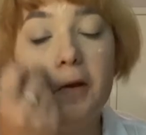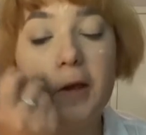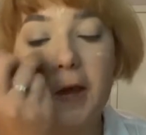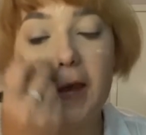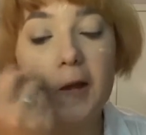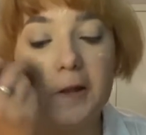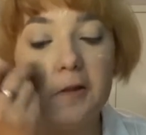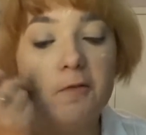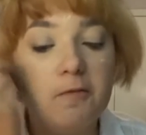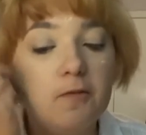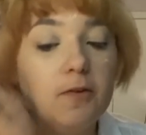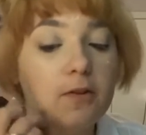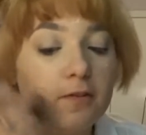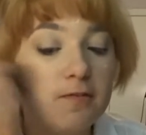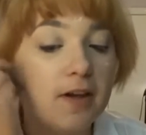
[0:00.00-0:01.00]
can get the
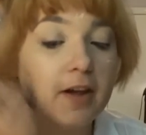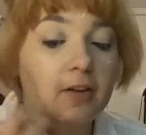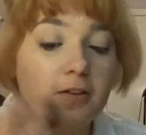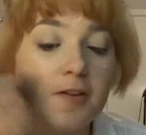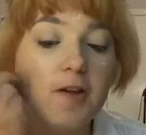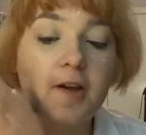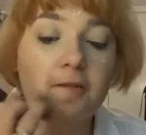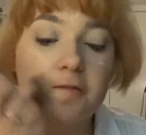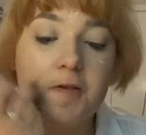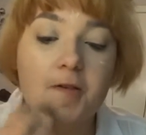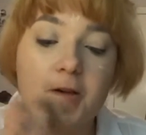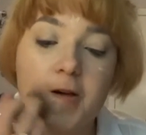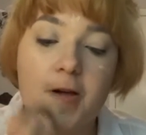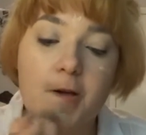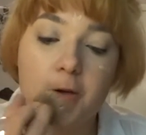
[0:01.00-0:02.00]
full effect of the
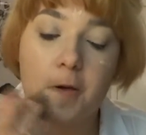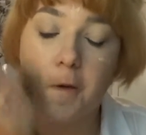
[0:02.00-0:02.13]
look.